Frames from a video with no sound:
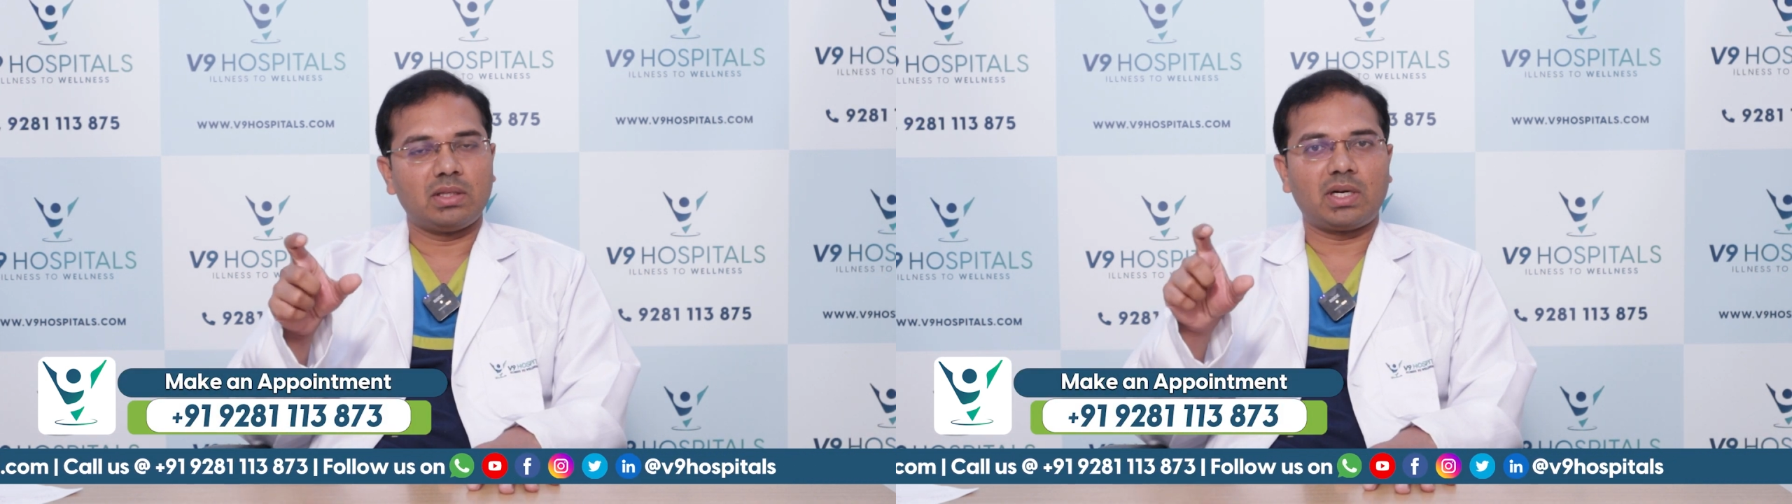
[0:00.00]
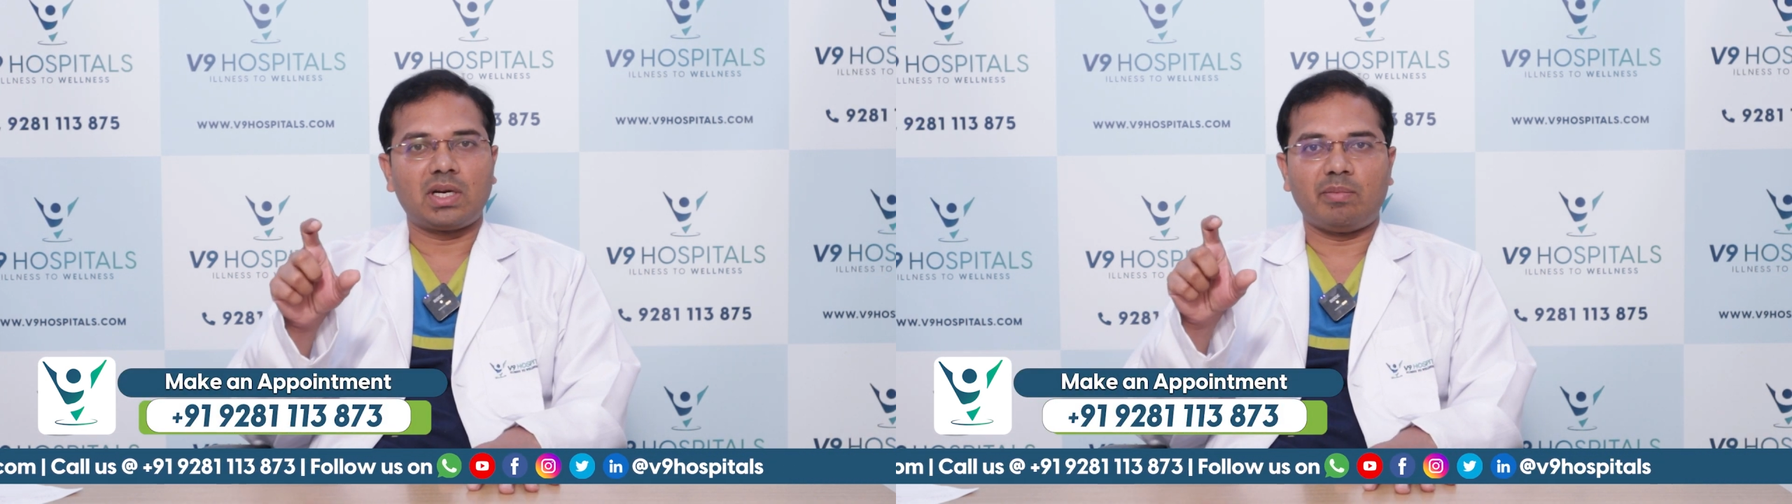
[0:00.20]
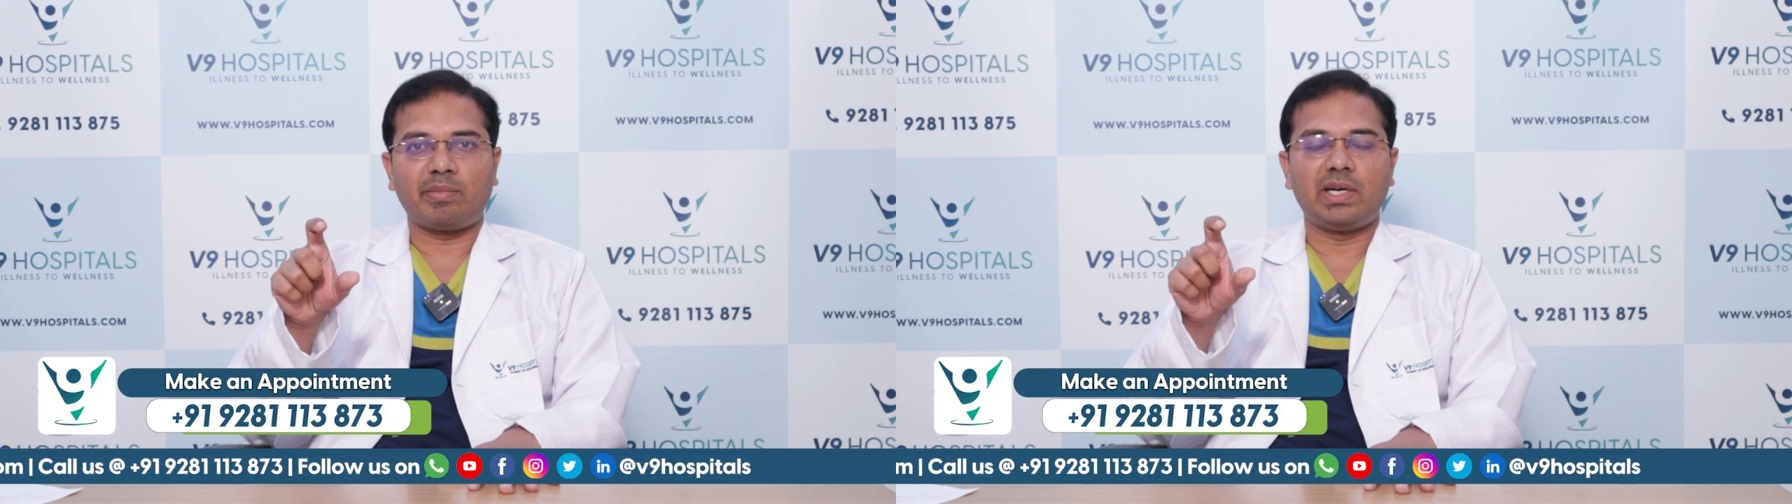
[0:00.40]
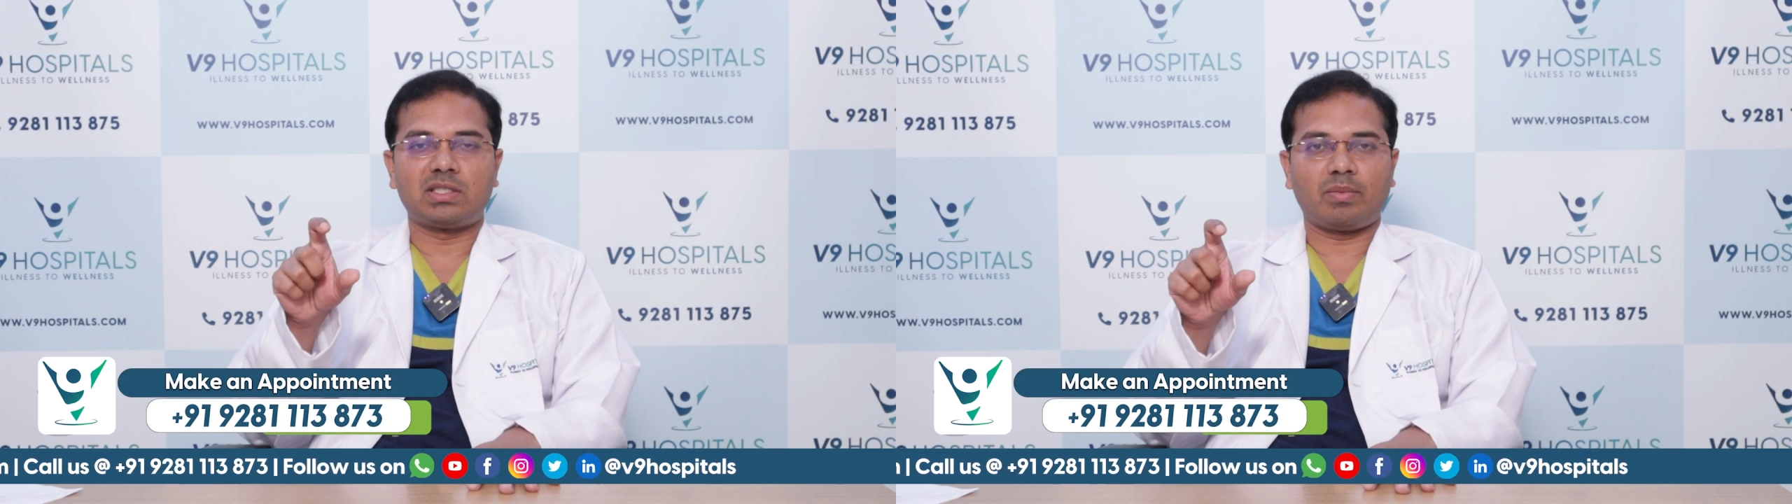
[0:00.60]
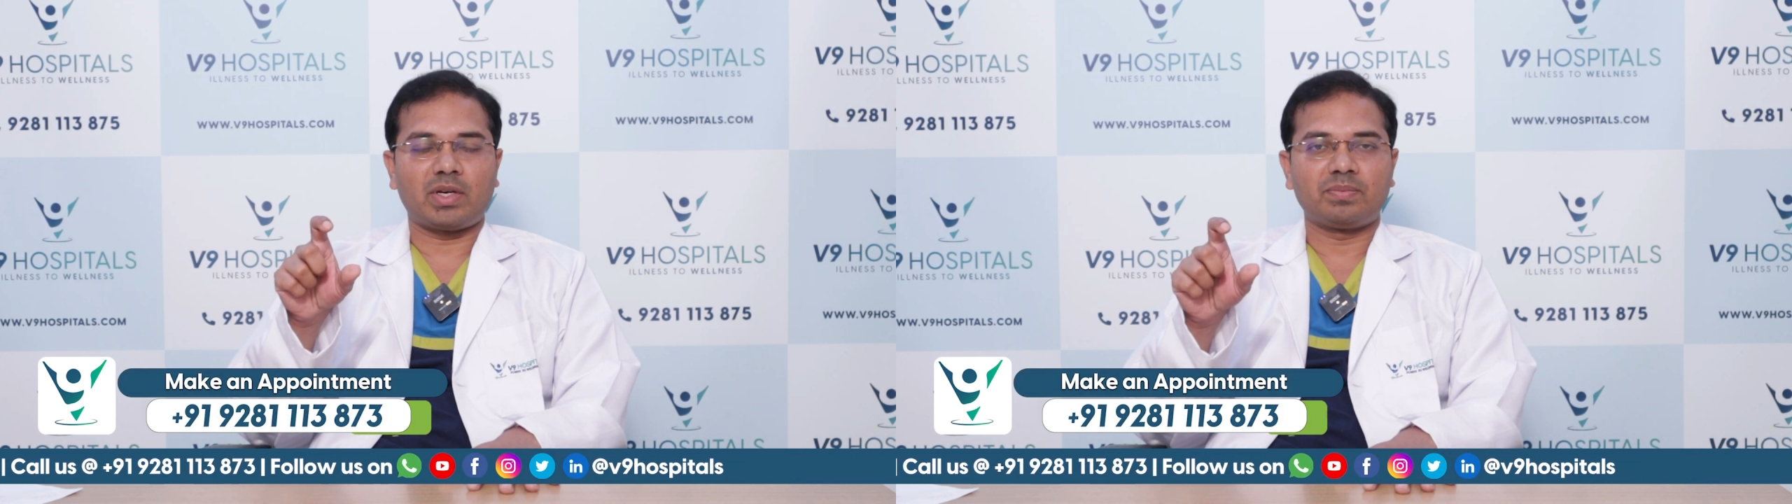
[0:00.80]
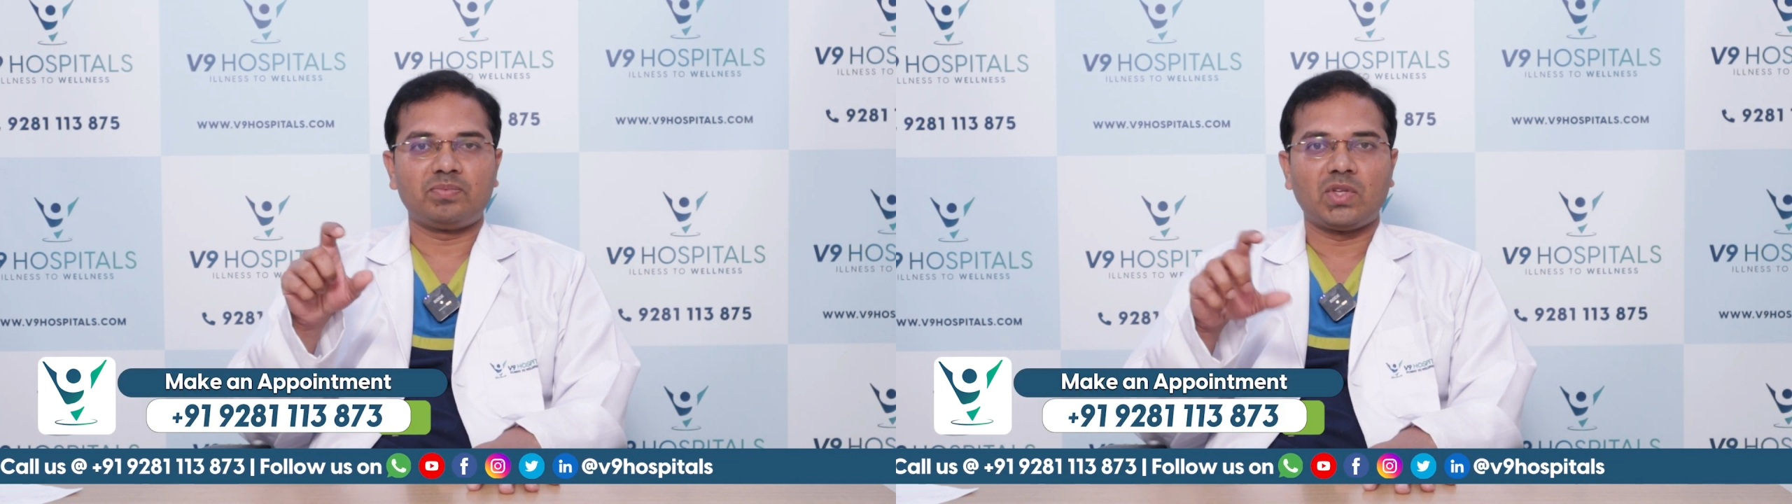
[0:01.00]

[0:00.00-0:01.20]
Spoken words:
in that complete semen.